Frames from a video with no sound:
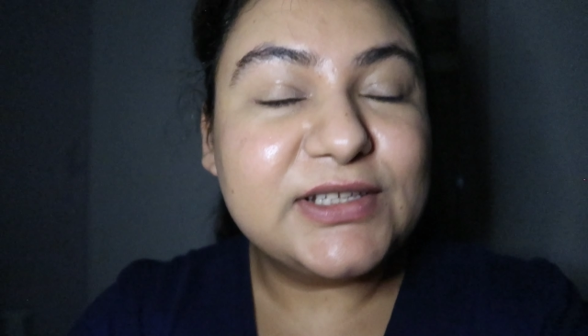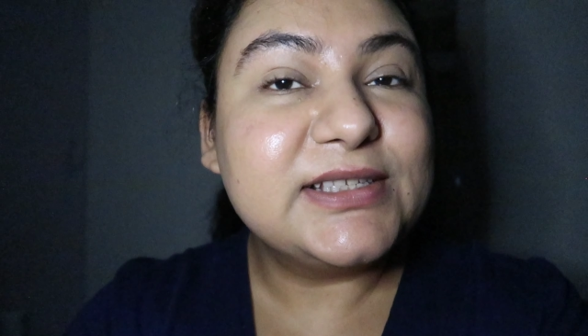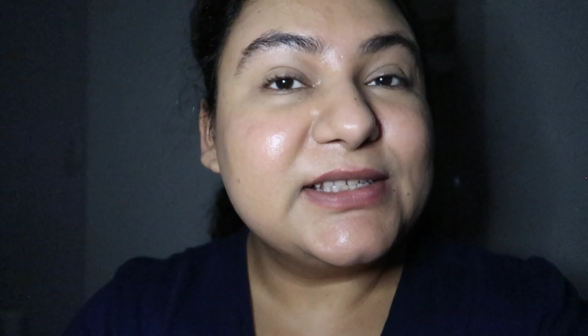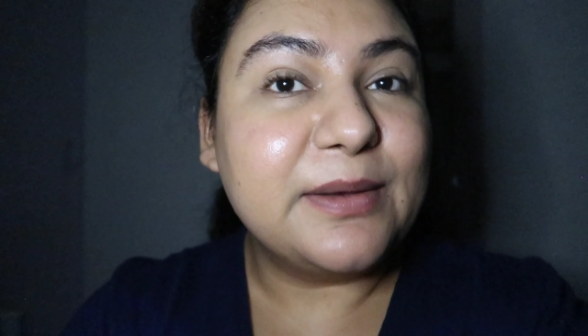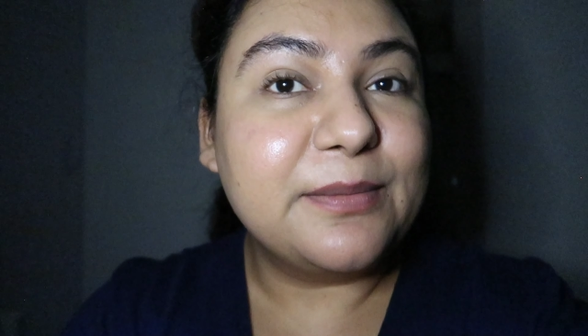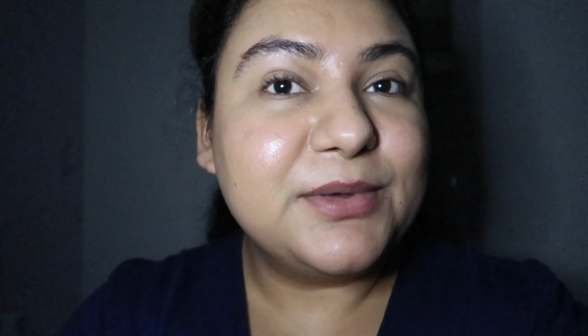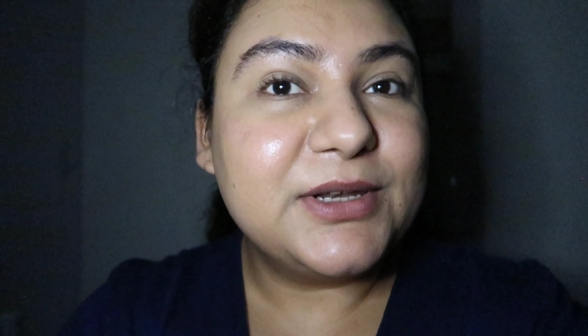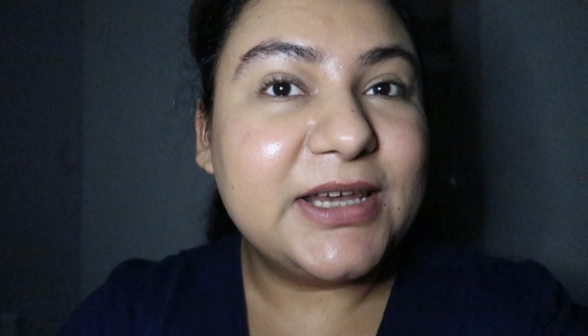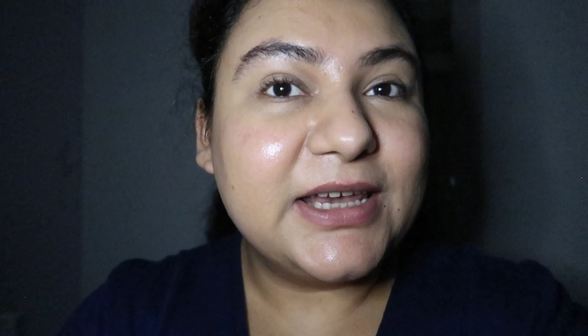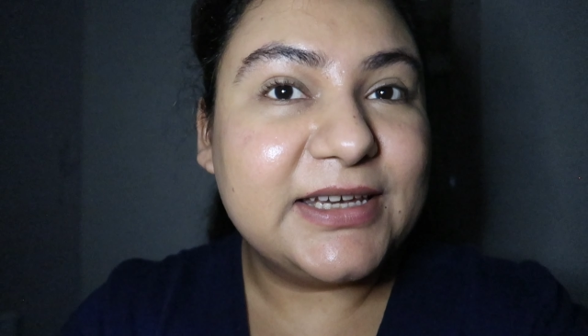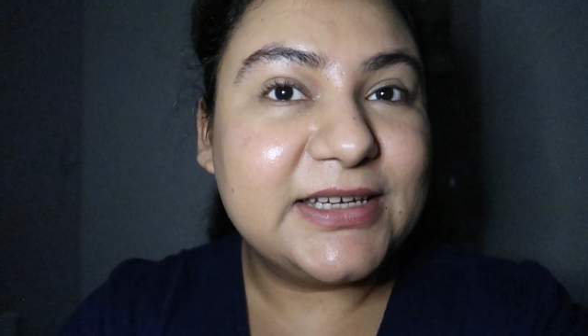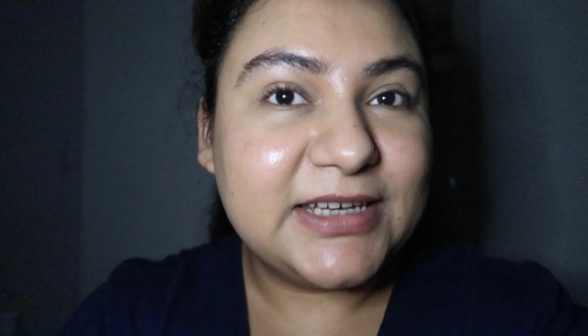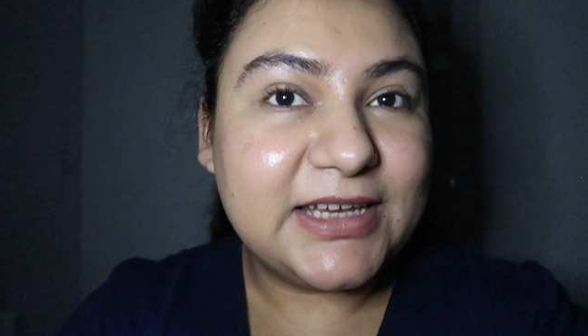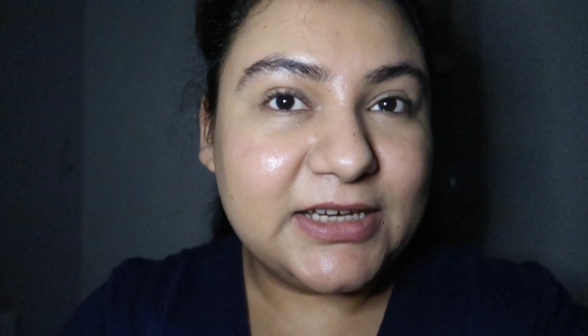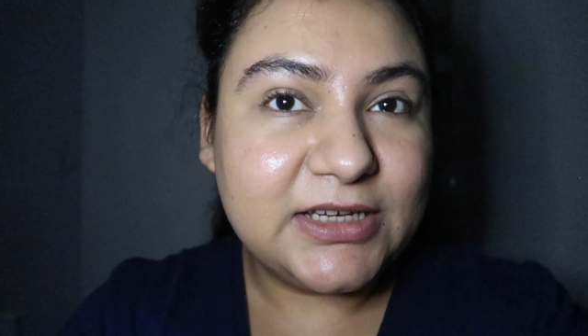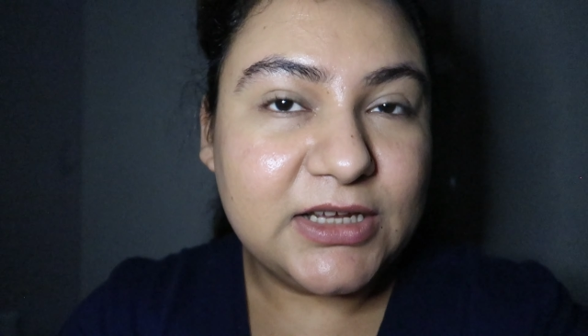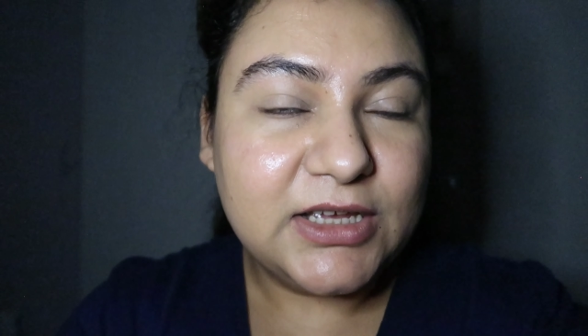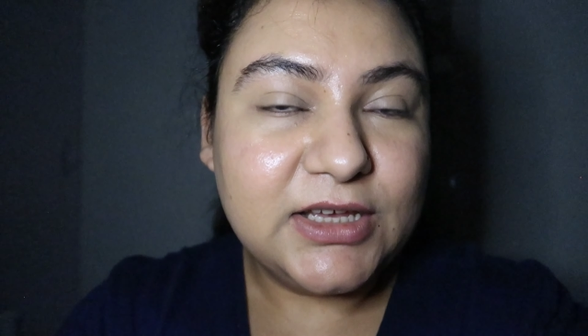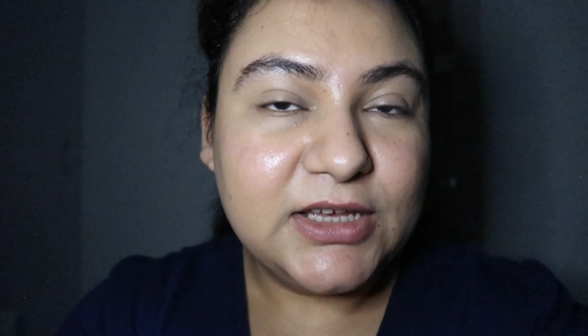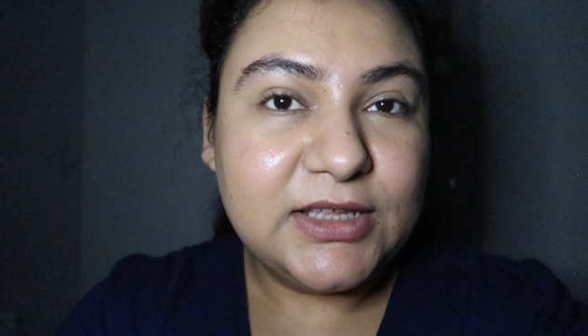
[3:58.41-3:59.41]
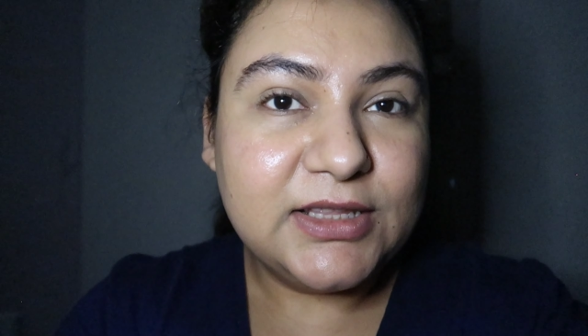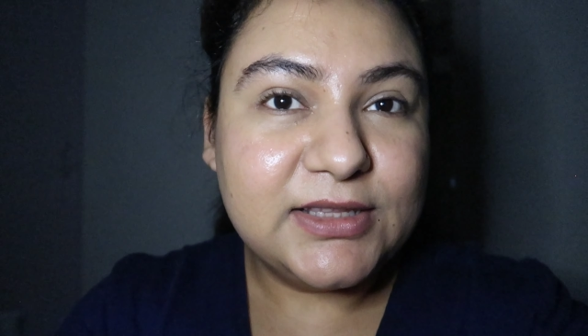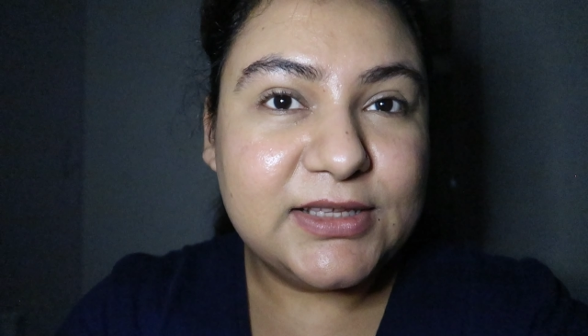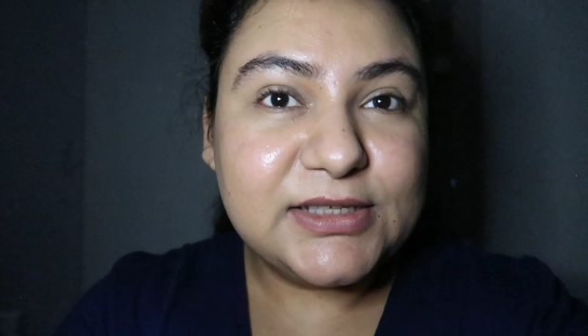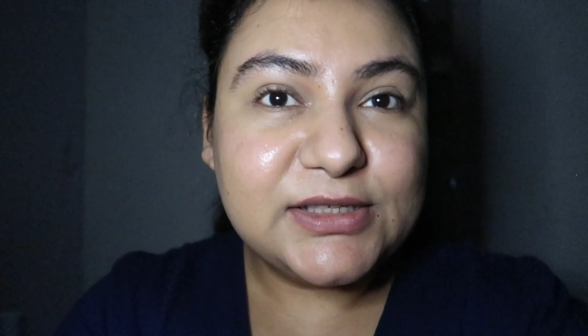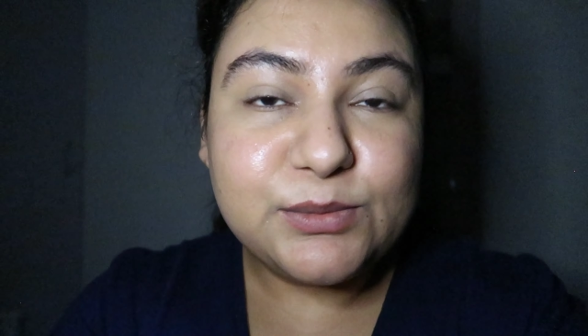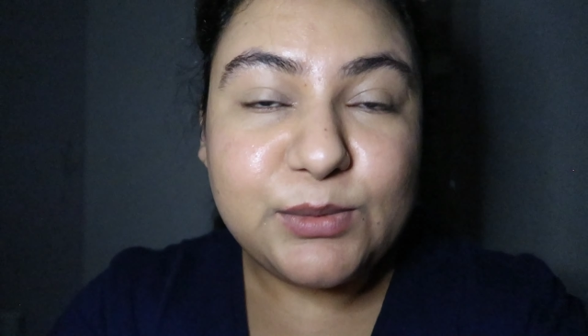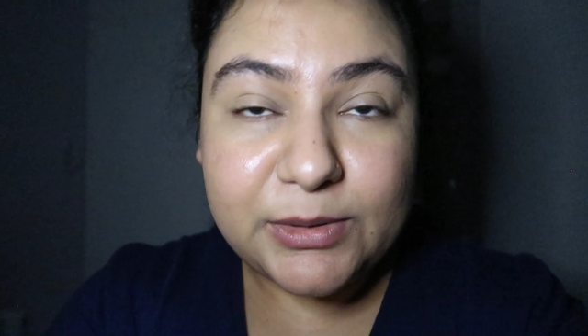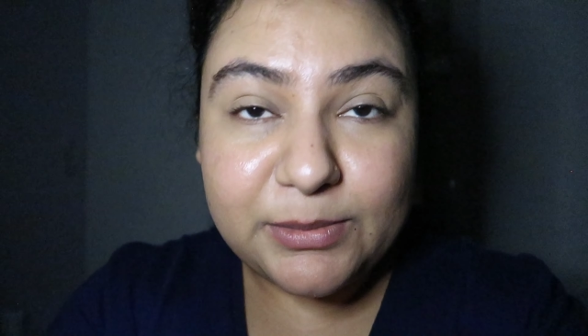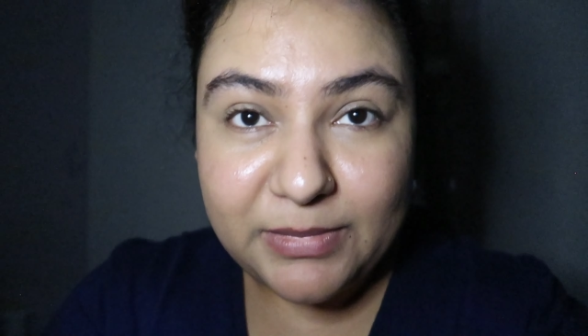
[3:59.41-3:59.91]
separating. This
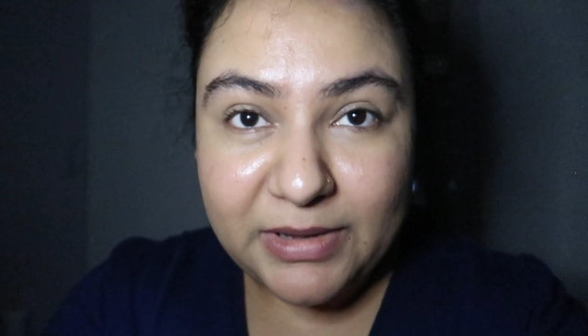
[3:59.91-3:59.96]
is what